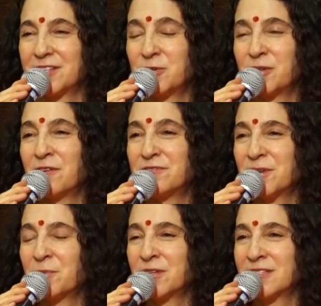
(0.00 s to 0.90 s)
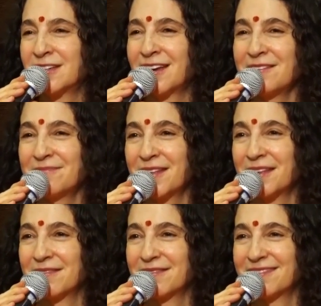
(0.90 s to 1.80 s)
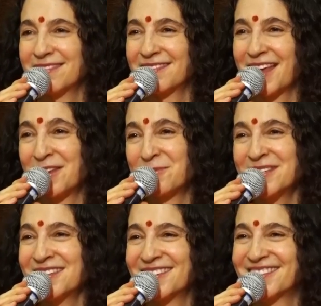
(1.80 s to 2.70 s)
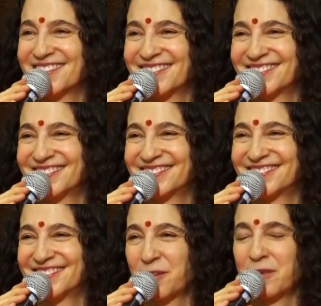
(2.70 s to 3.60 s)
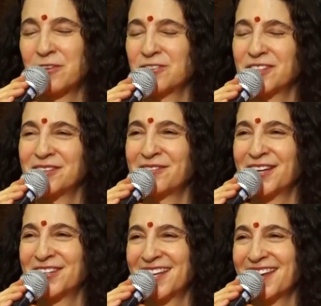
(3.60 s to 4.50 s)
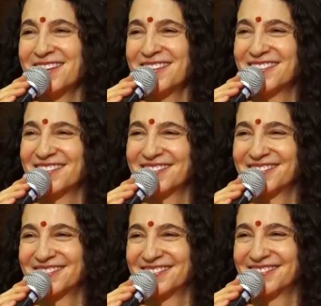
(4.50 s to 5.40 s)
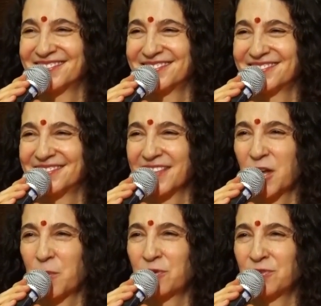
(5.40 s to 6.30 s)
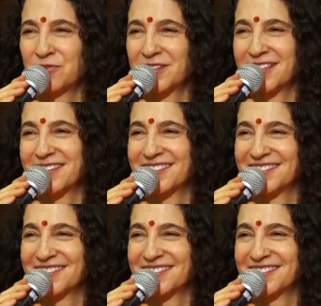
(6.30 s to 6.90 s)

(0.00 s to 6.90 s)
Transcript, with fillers: Do you love someone today? Anyone? Whether they're living or dead? Prove it.